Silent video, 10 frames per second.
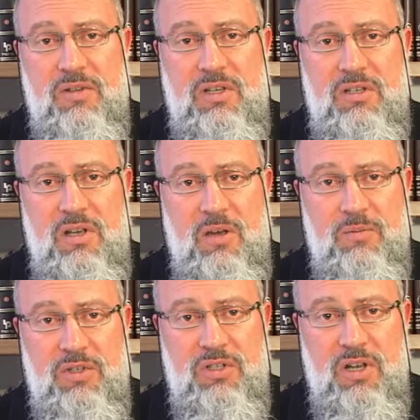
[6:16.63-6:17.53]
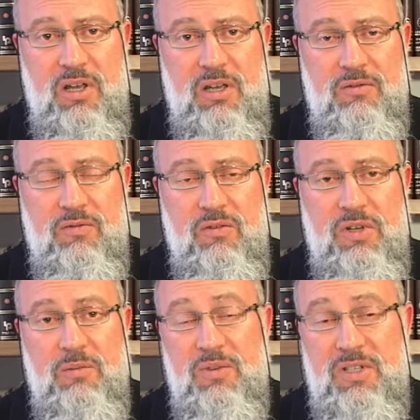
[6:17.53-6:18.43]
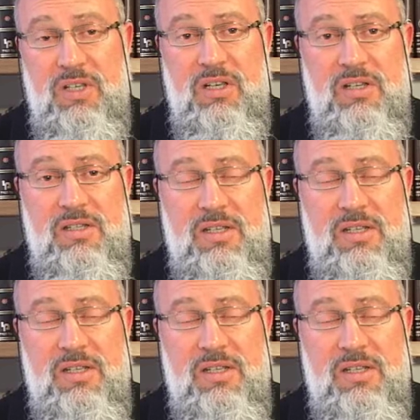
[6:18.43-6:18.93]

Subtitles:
the entire Mishnah and for any particular